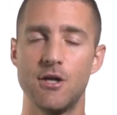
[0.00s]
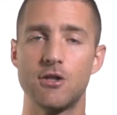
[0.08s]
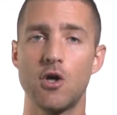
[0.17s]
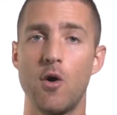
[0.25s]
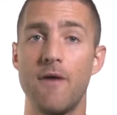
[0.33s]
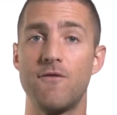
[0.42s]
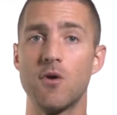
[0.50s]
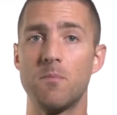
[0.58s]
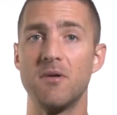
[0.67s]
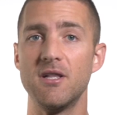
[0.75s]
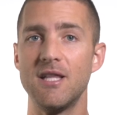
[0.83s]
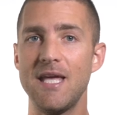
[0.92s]
So if you're
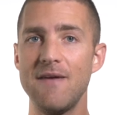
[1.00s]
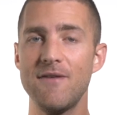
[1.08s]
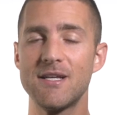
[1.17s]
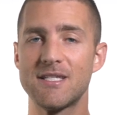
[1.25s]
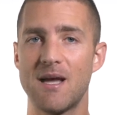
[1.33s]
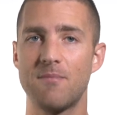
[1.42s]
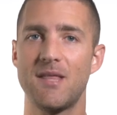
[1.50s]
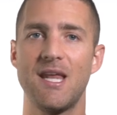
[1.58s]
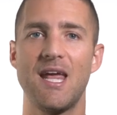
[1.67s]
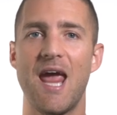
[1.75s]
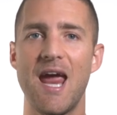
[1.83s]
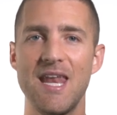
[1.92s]
believing
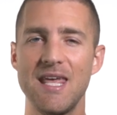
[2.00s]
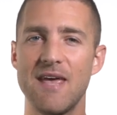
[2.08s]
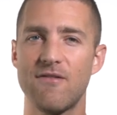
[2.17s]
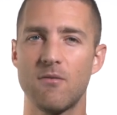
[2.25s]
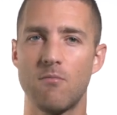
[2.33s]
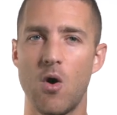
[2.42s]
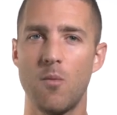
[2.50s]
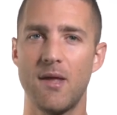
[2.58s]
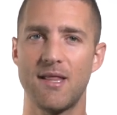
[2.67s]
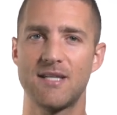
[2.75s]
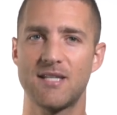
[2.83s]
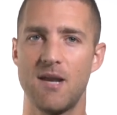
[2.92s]
something in any given
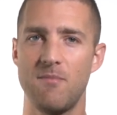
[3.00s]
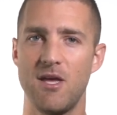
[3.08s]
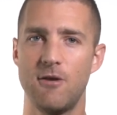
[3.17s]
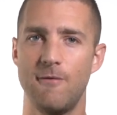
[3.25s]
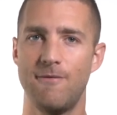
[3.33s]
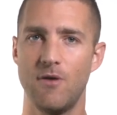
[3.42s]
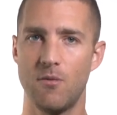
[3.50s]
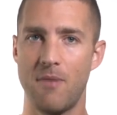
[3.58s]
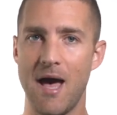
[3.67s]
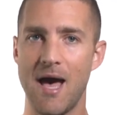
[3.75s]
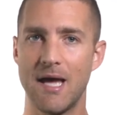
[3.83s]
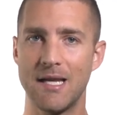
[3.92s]
moment that's going to make you feel
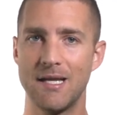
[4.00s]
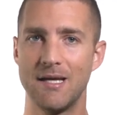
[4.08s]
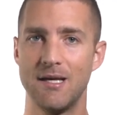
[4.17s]
bad,